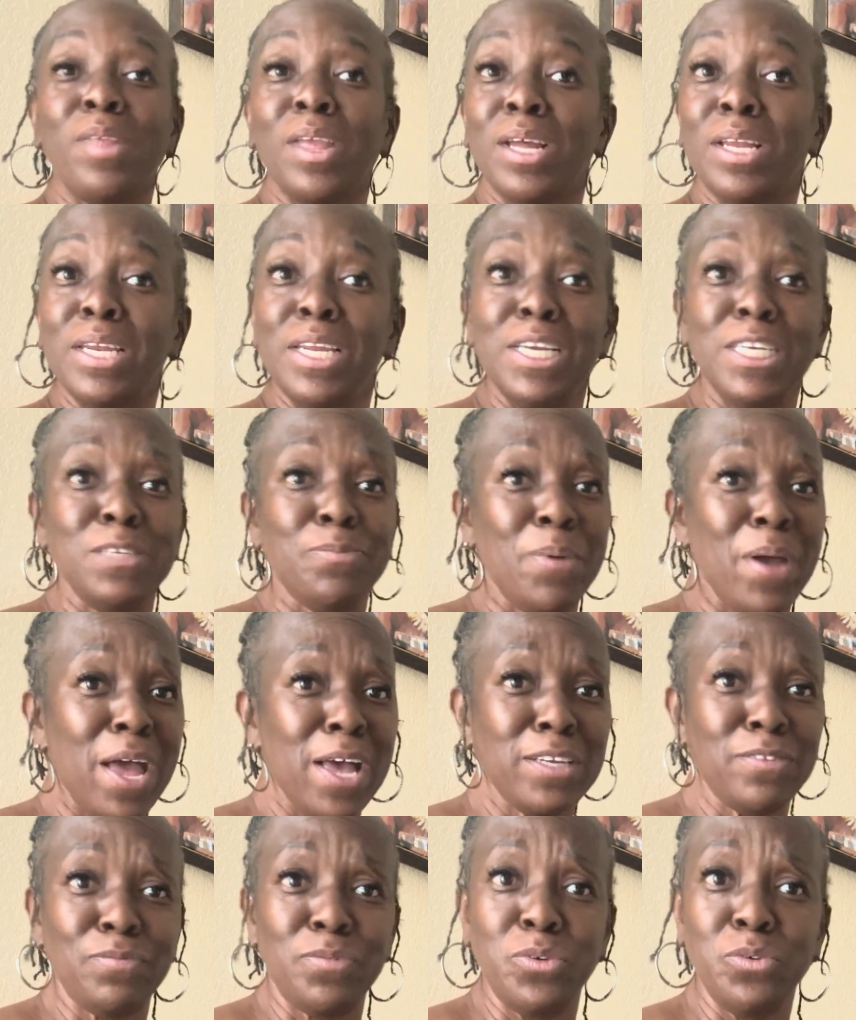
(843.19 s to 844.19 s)
these
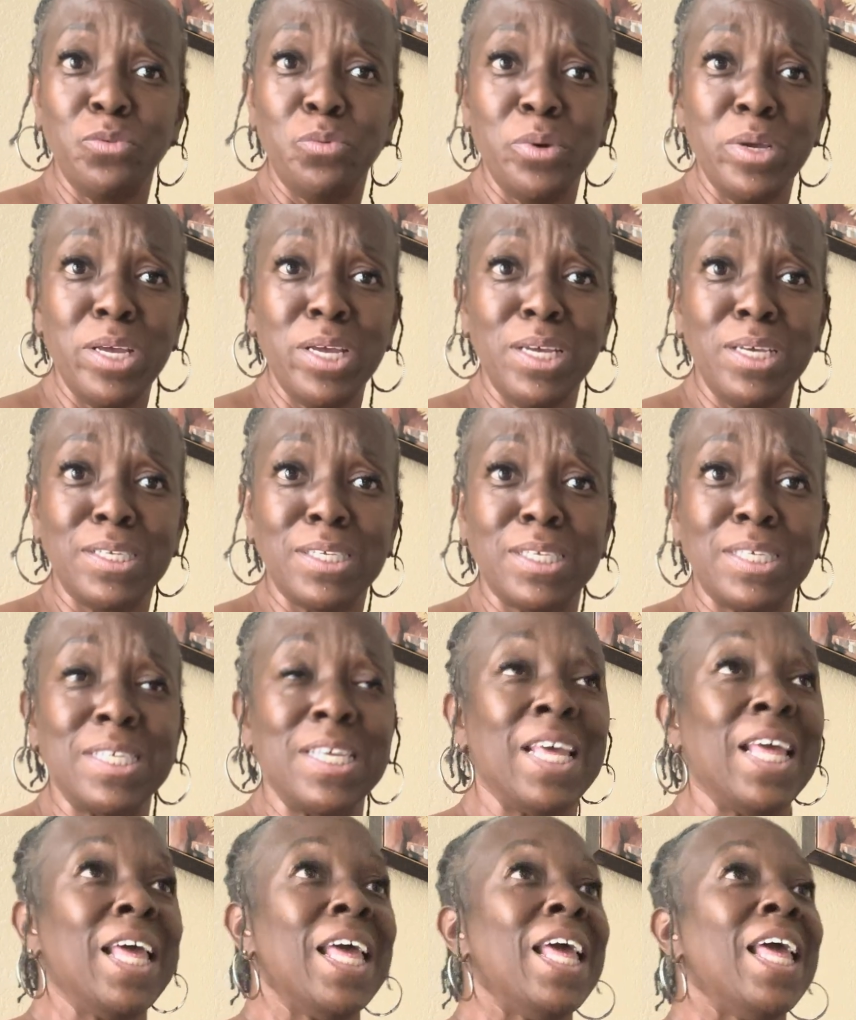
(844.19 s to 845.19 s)
past few weeks.
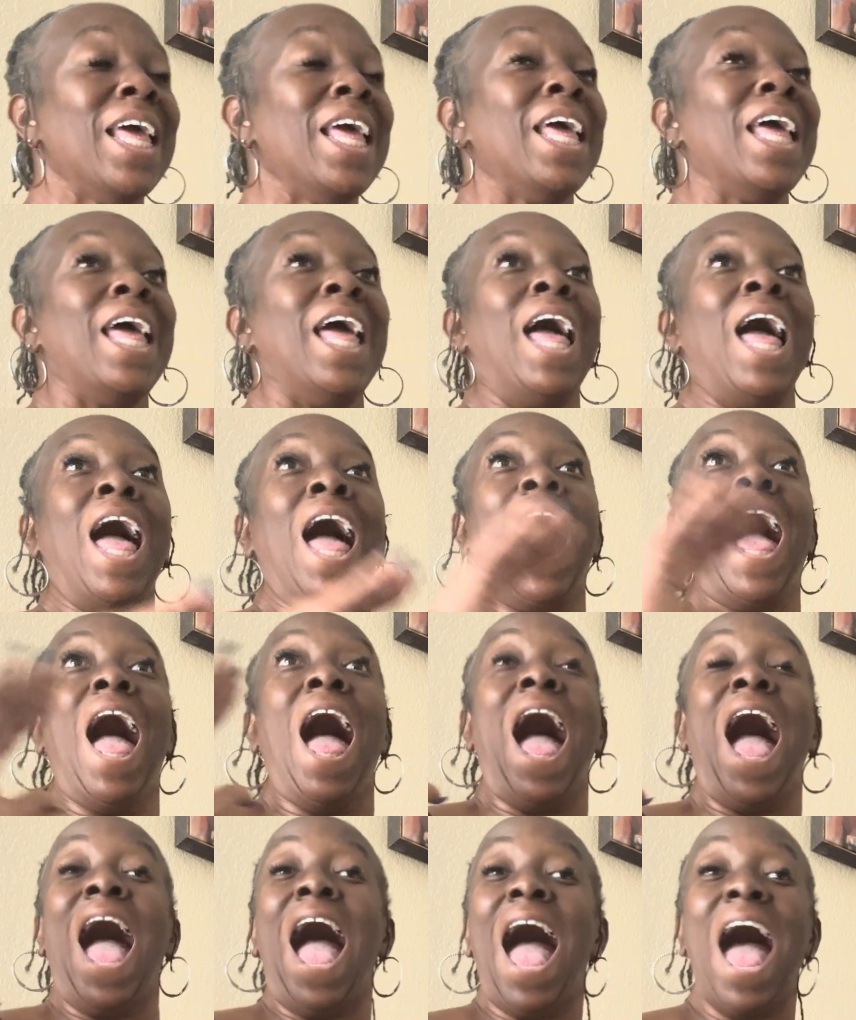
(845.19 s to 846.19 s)

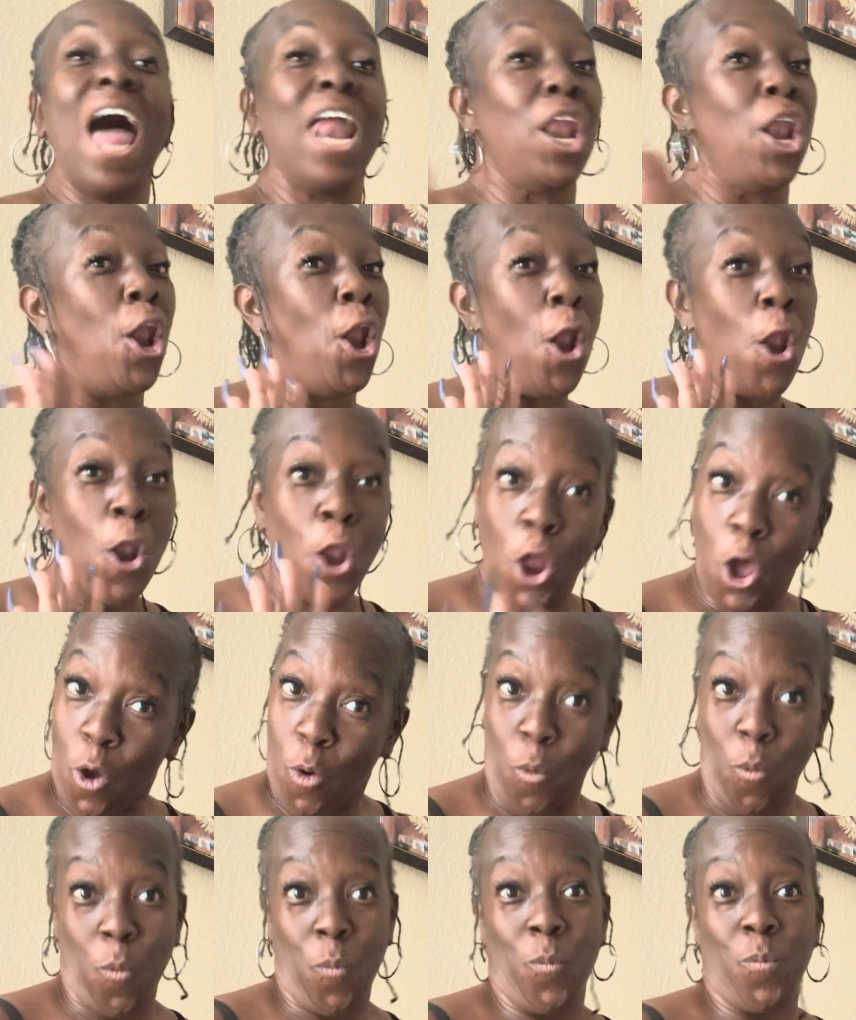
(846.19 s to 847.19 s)
I
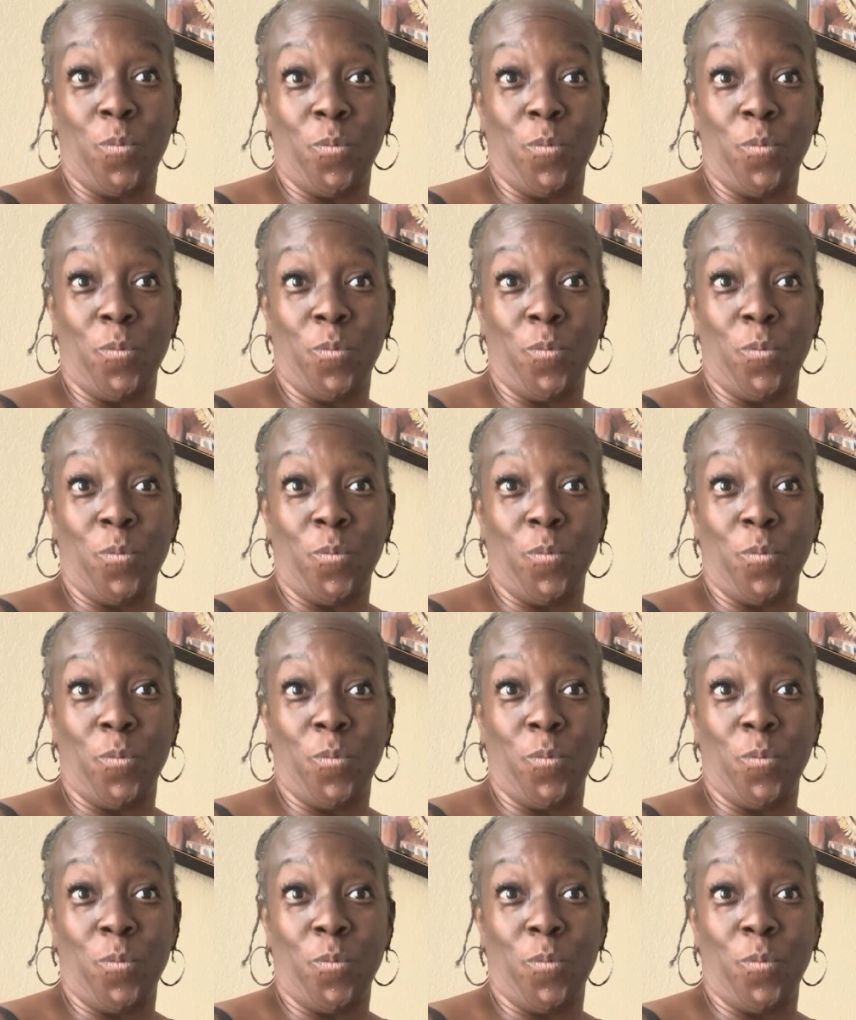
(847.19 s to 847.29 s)
know